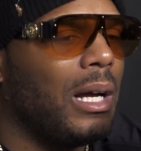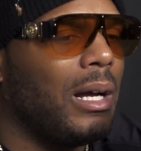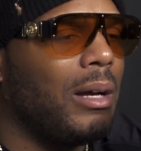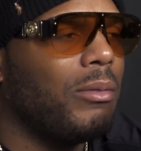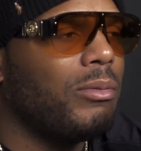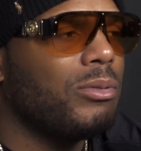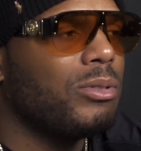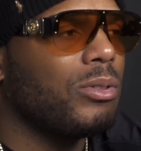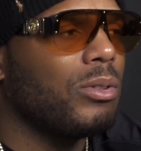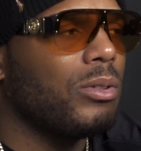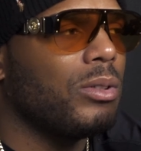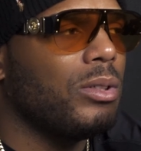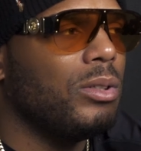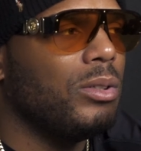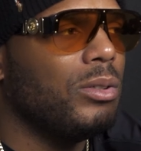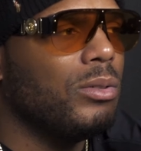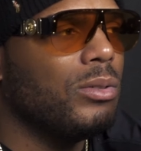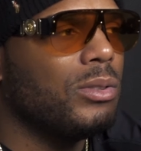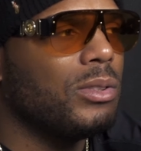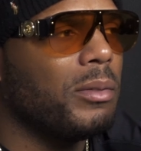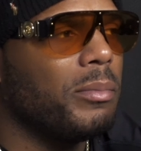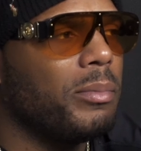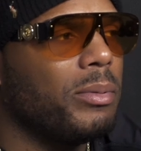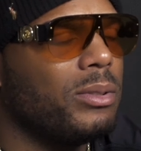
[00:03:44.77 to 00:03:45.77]
I was going to
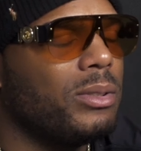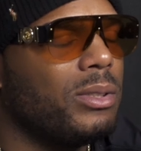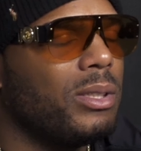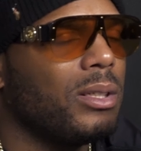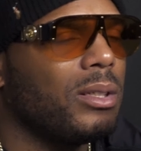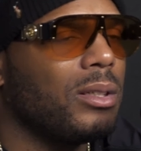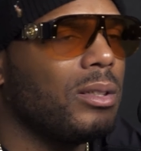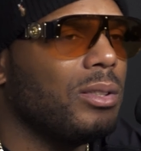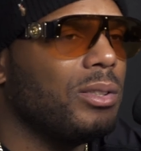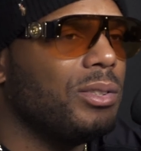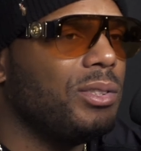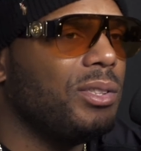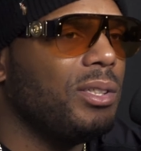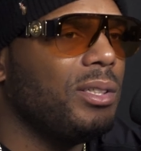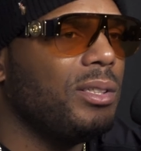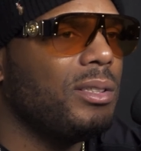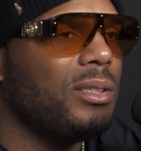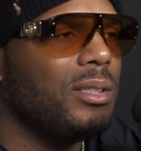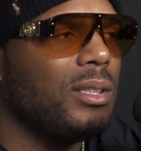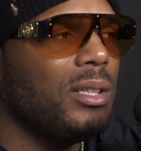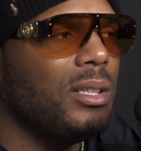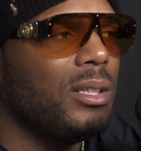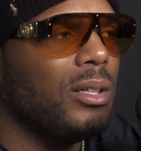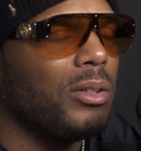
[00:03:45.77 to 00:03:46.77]
use a particular
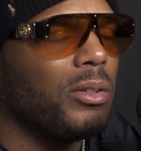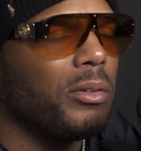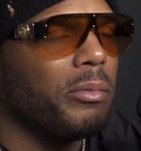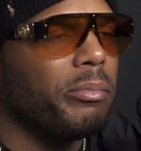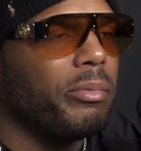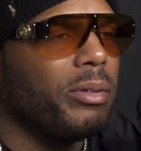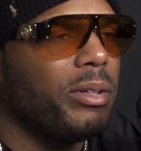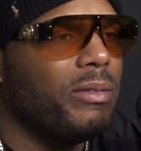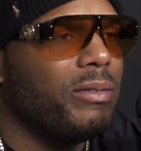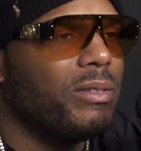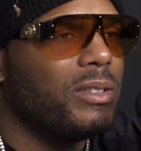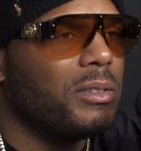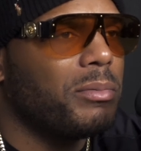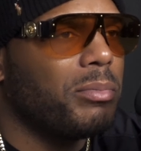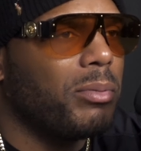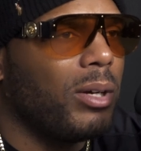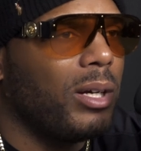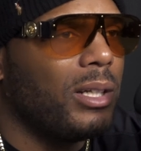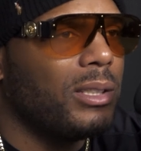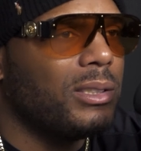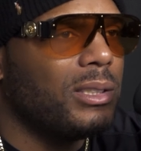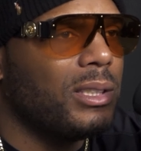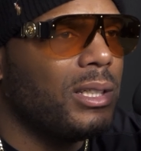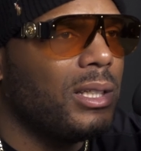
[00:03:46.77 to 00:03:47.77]
GC on a previous
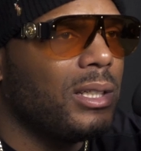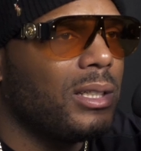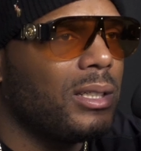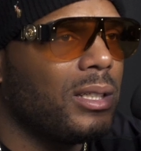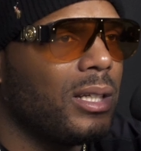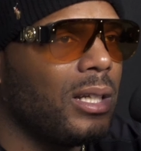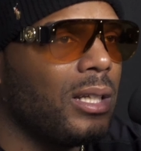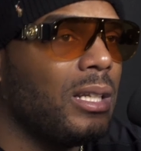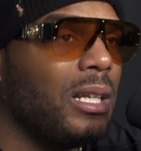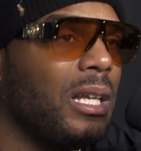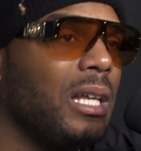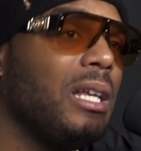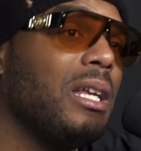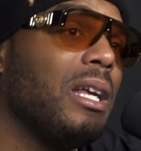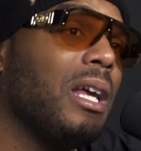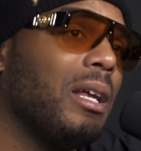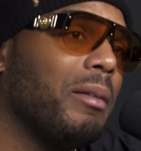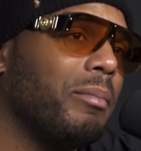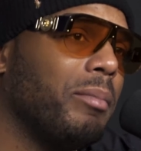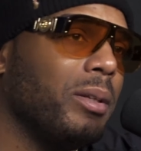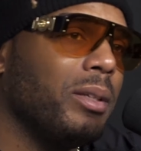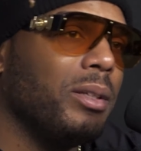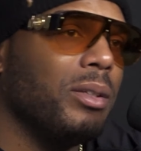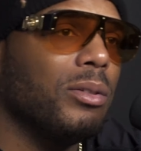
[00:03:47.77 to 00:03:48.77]
project, and he
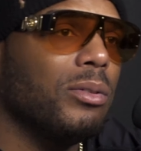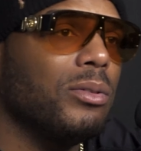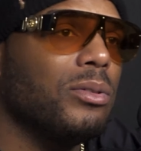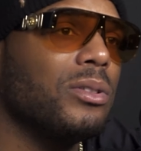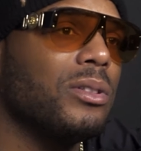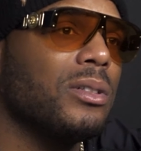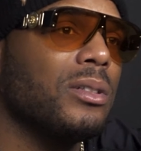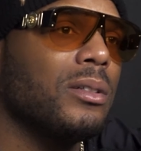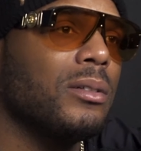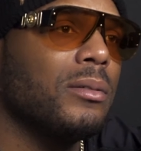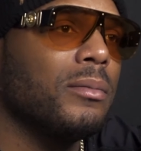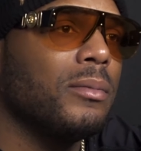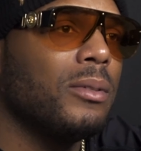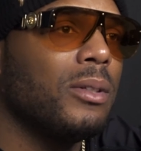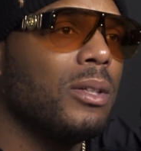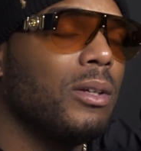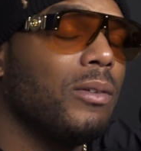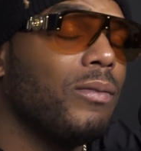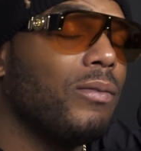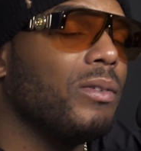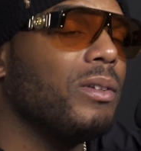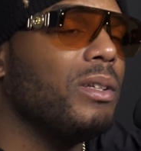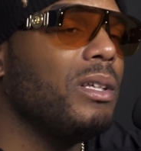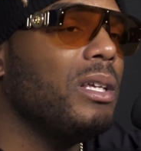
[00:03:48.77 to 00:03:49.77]
had been using them
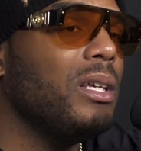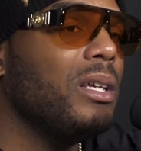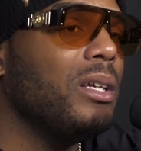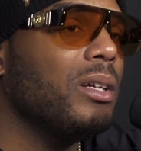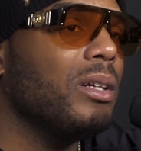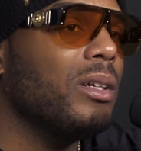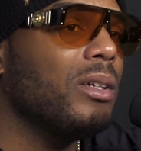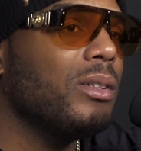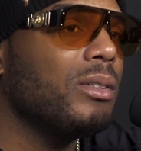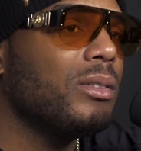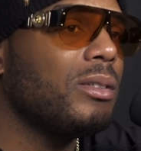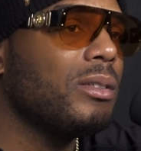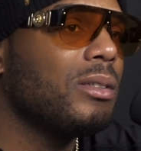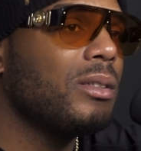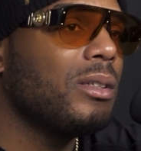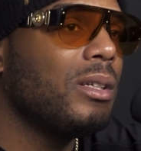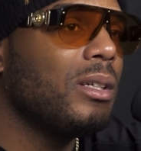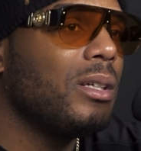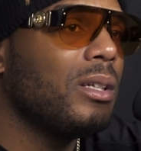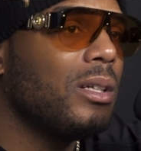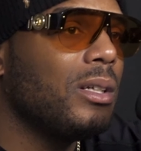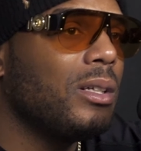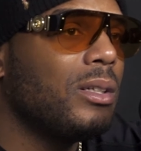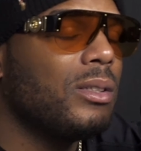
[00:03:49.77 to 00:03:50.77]
for years.
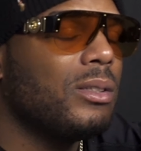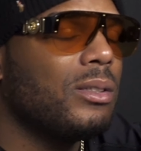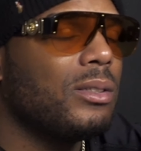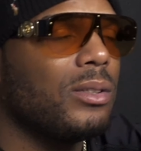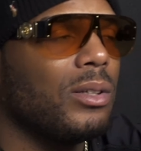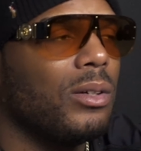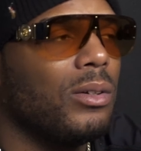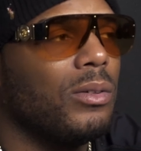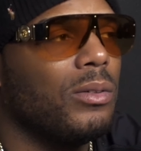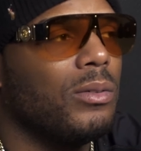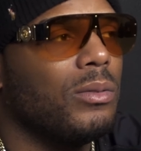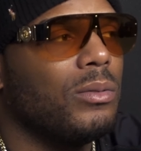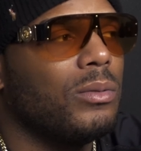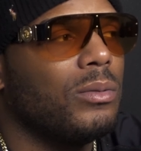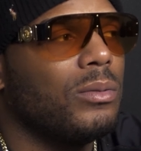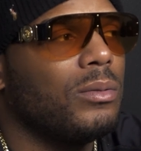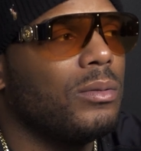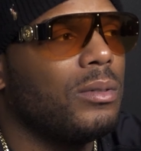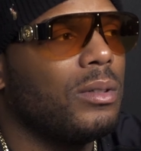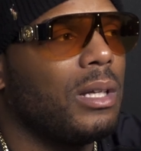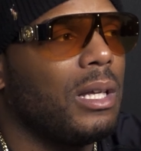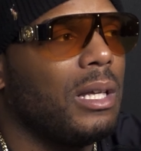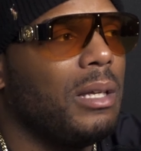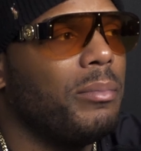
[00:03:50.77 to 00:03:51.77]
So
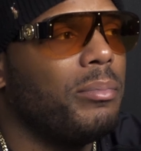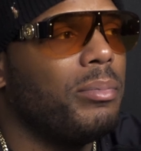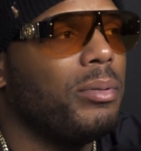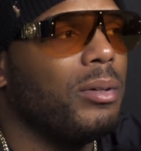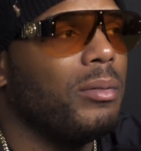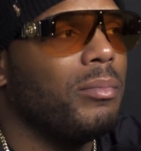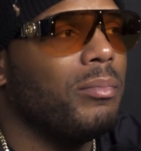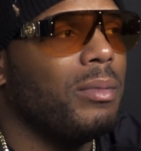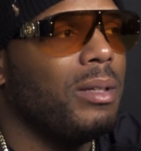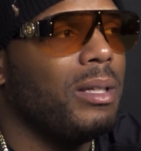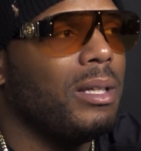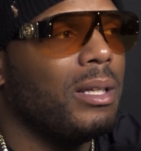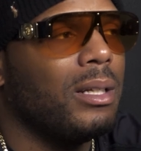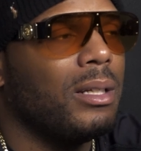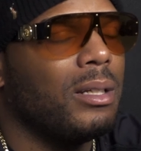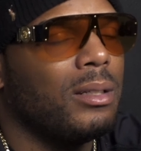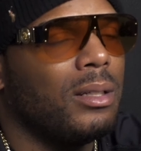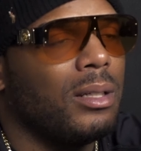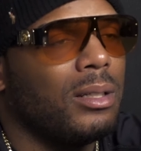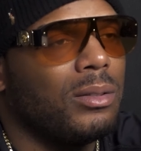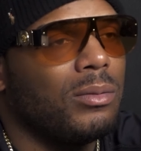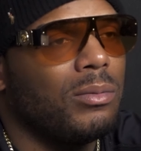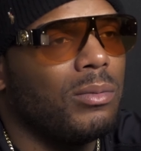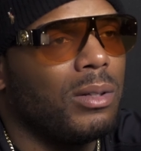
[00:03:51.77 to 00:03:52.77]
he put me and
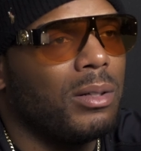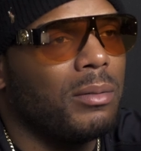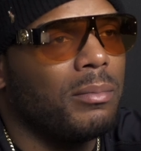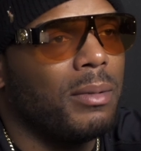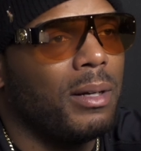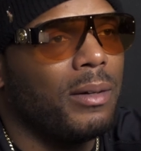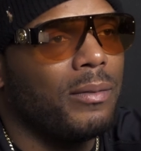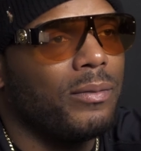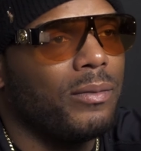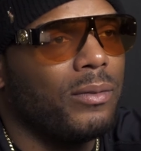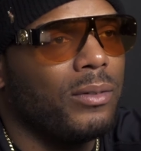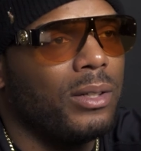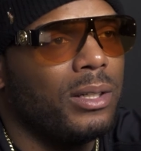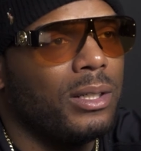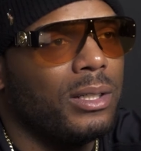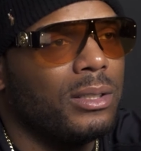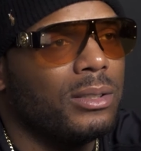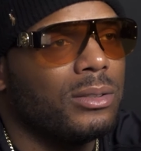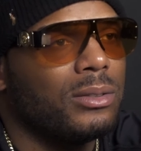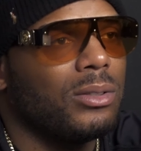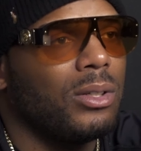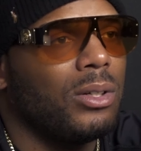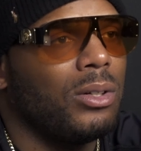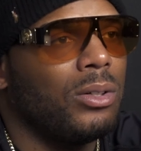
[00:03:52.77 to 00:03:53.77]
another one of my
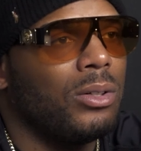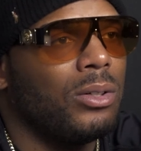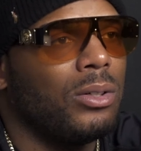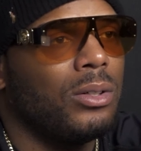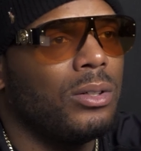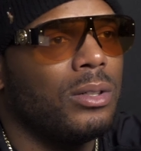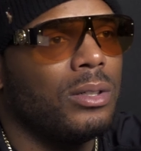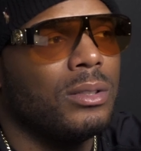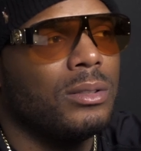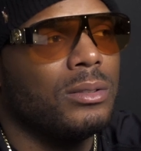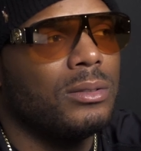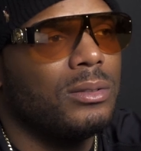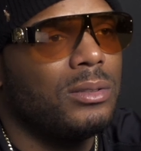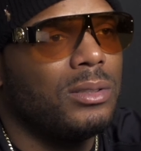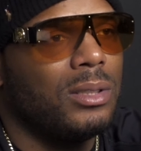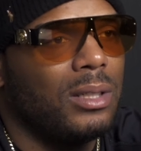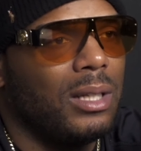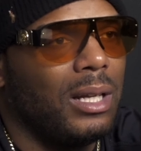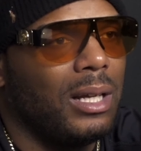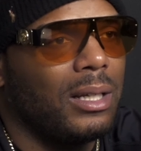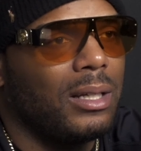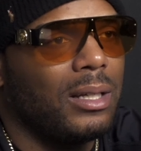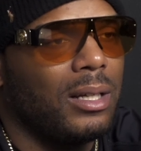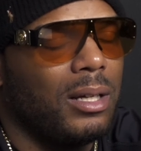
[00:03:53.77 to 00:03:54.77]
friends on to
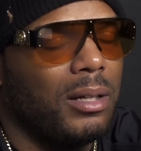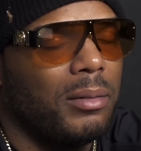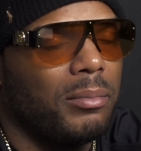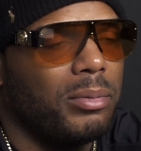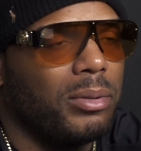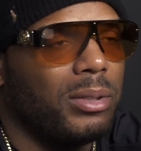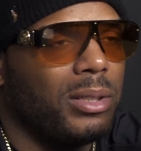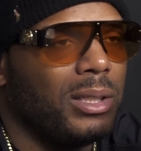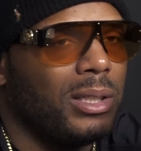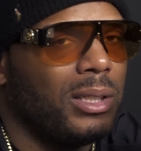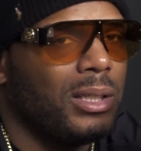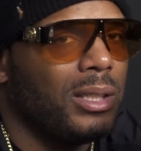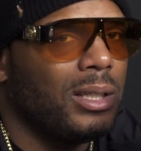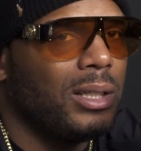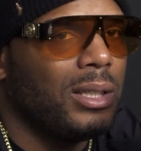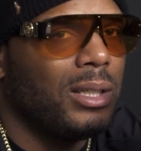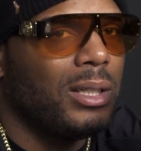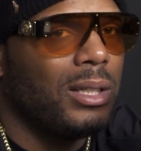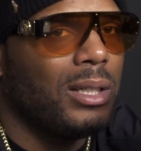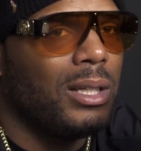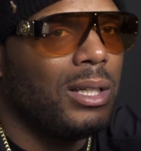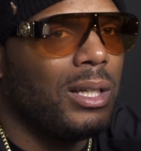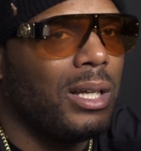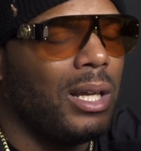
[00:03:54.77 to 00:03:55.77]
that company,
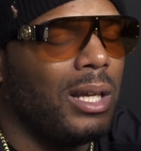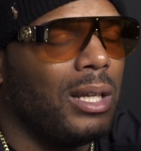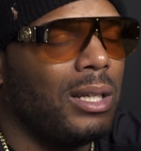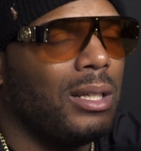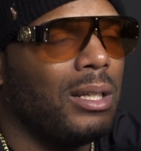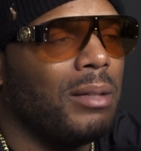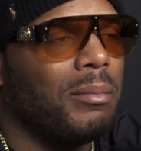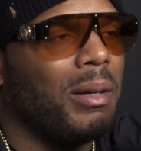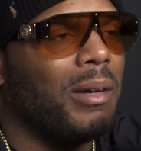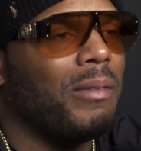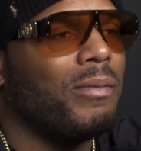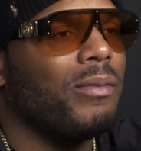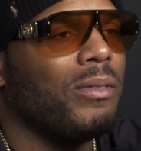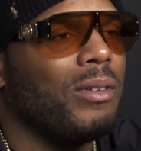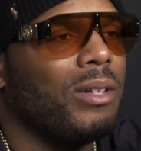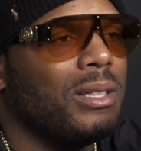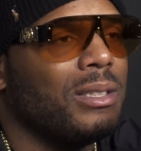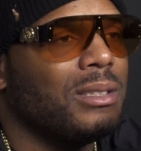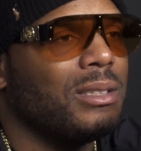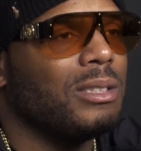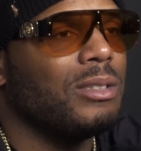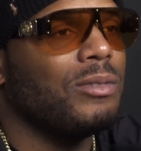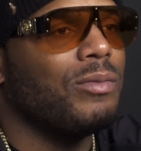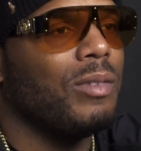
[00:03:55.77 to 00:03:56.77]
and then my
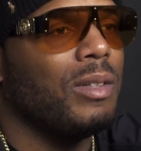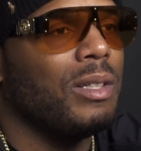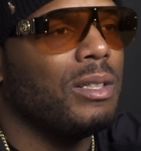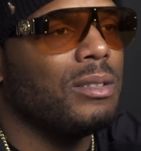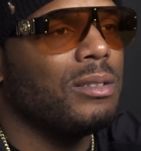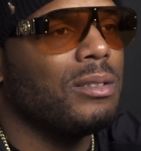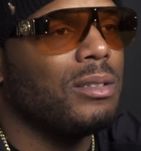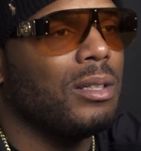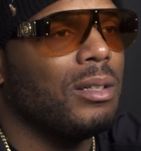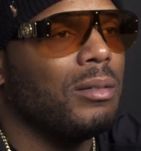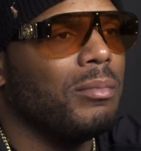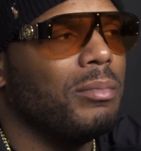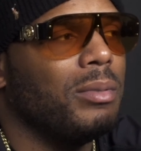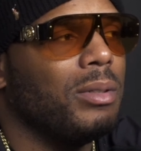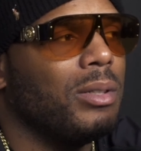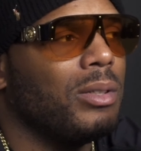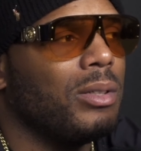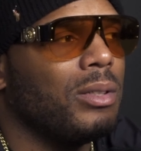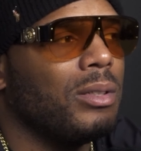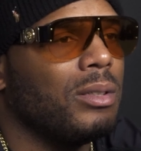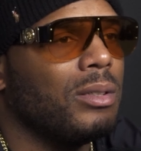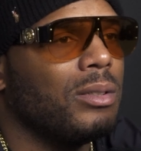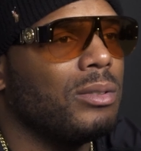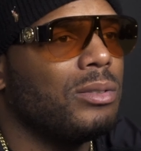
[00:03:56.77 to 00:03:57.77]
friend just finished up
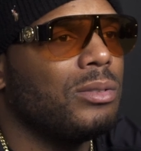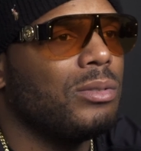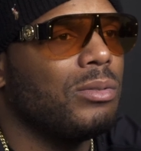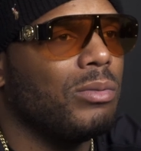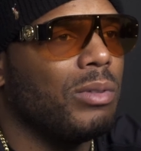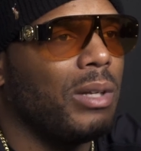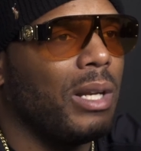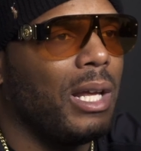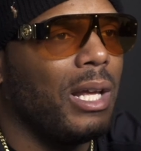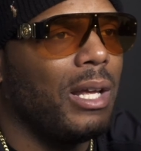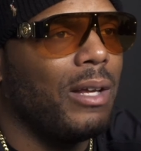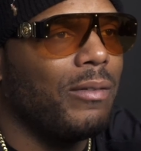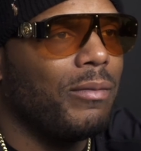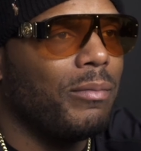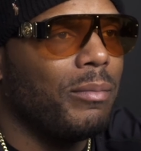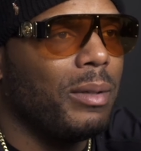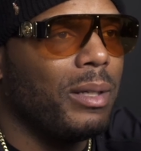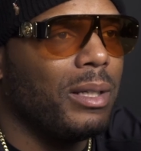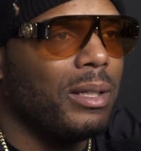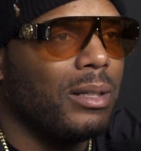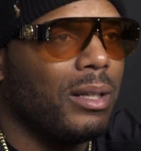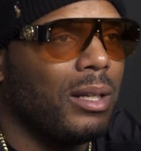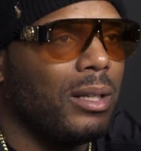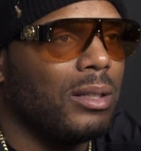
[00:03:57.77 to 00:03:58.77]
building a $2.5
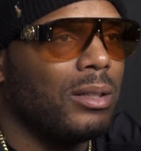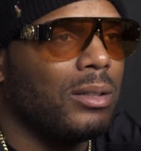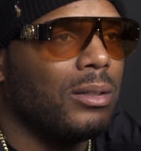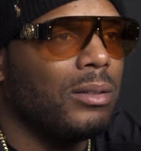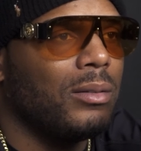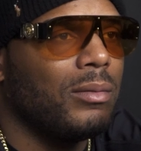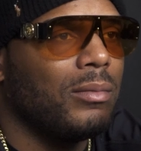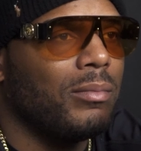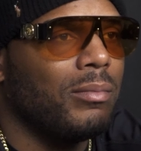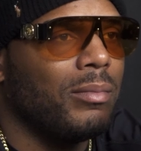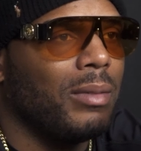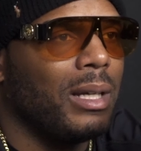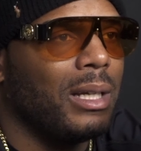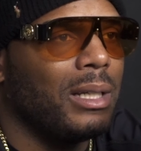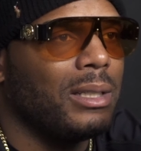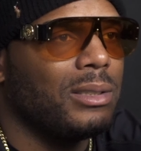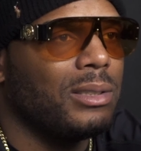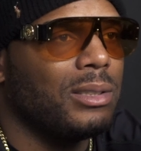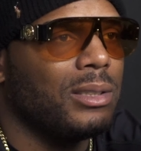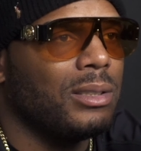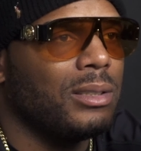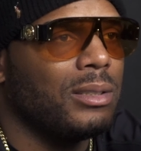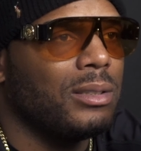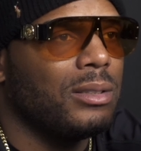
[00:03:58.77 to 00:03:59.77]
million
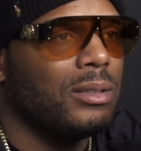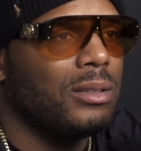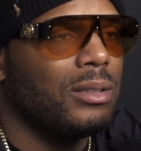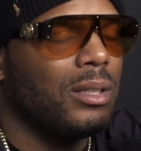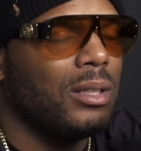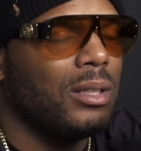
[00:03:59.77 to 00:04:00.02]
mansion,